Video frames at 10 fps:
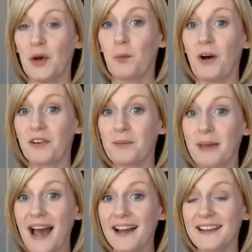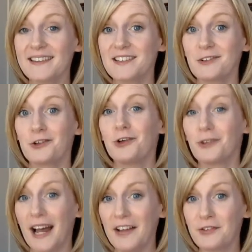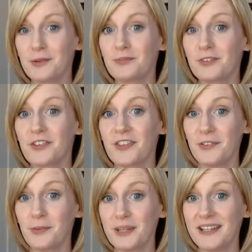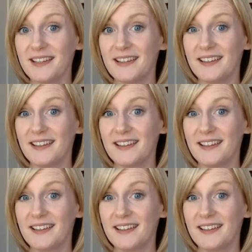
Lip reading: Welcome back to Google Classroom for this week.